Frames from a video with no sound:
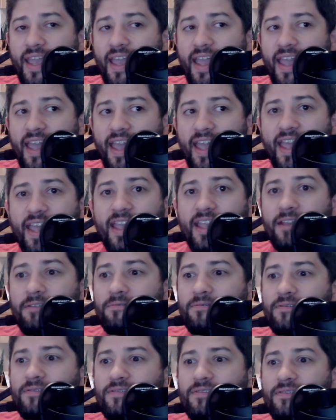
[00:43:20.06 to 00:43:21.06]
a,
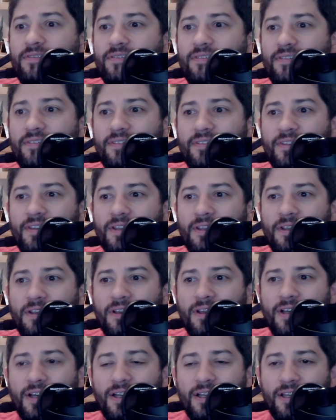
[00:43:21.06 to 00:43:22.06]

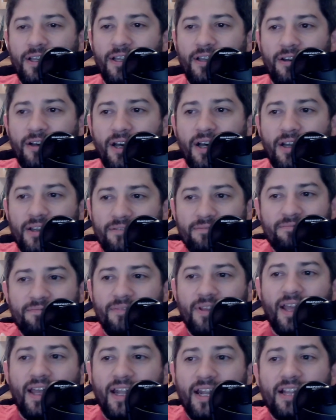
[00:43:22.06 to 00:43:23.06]
a
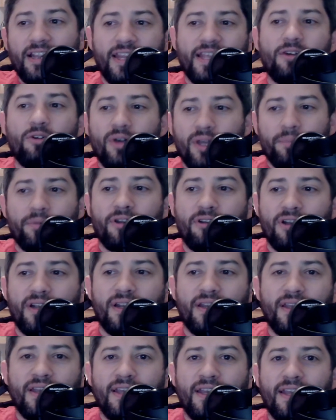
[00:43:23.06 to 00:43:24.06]
an illegal
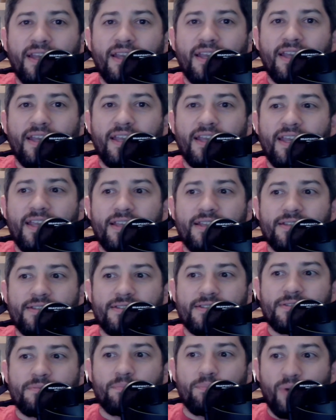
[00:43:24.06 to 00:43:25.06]
immigrant
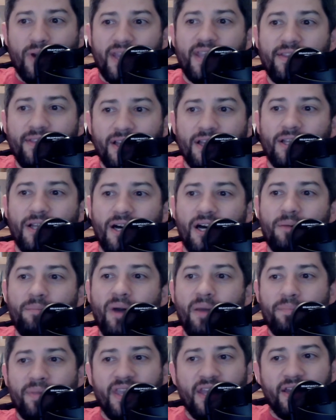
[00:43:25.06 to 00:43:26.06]
is breaking the law
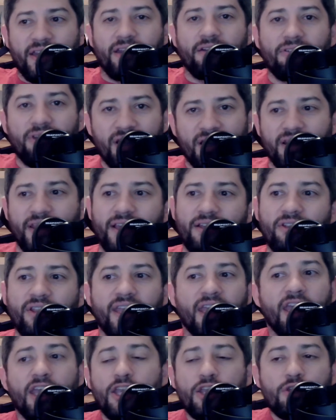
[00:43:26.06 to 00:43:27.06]
by being here
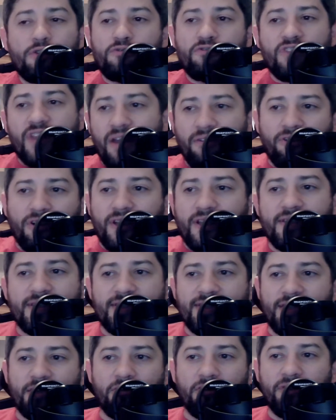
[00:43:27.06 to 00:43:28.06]
illegally? You've never
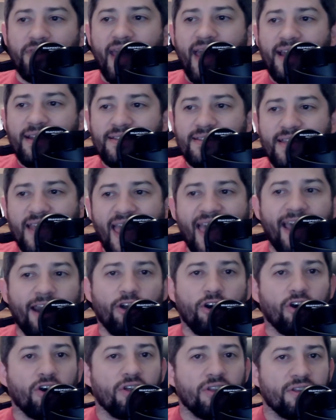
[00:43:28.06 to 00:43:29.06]
considered that at
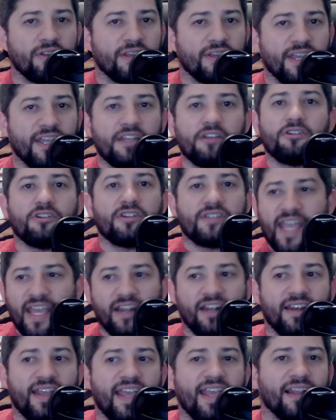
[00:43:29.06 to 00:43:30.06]
all in your
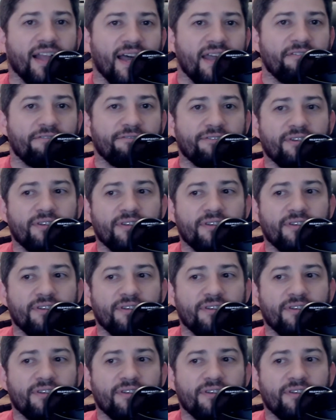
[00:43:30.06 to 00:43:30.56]
day-to-day life?